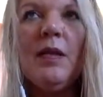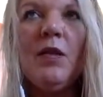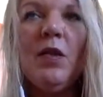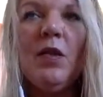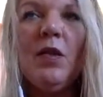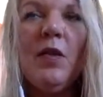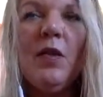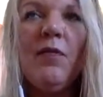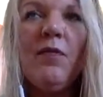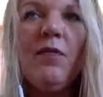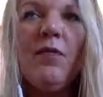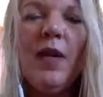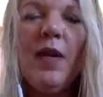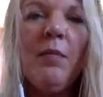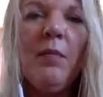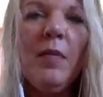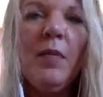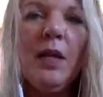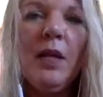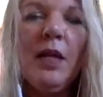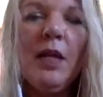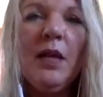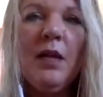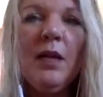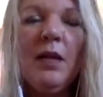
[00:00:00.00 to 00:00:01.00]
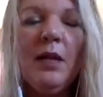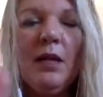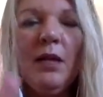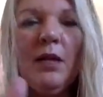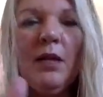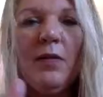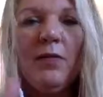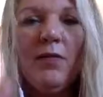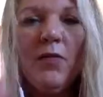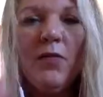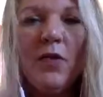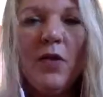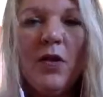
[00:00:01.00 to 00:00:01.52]
the
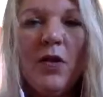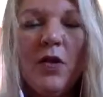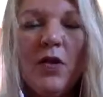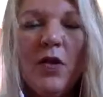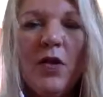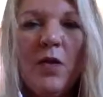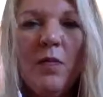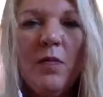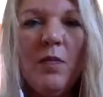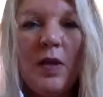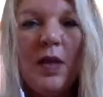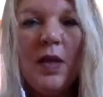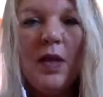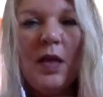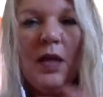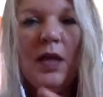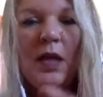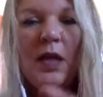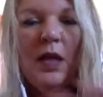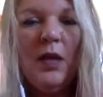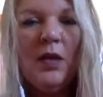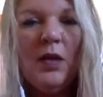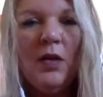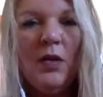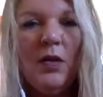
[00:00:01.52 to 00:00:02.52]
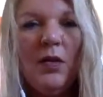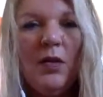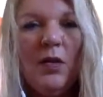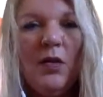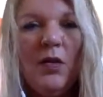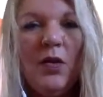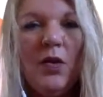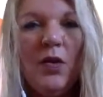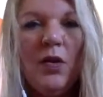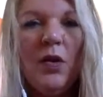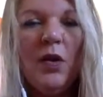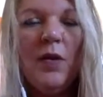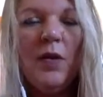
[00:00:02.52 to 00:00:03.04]
feminine wants to be in
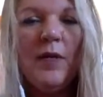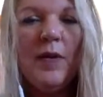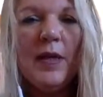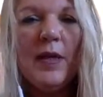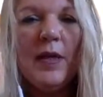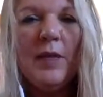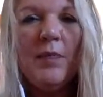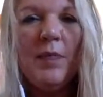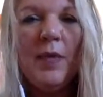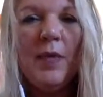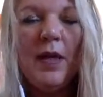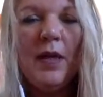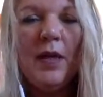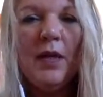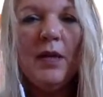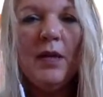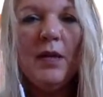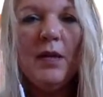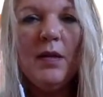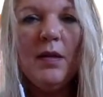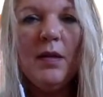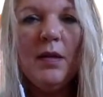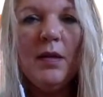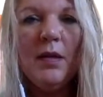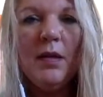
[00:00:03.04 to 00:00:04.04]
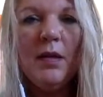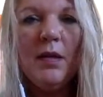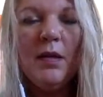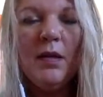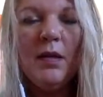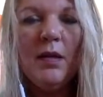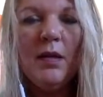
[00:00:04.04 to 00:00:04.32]
control of the space?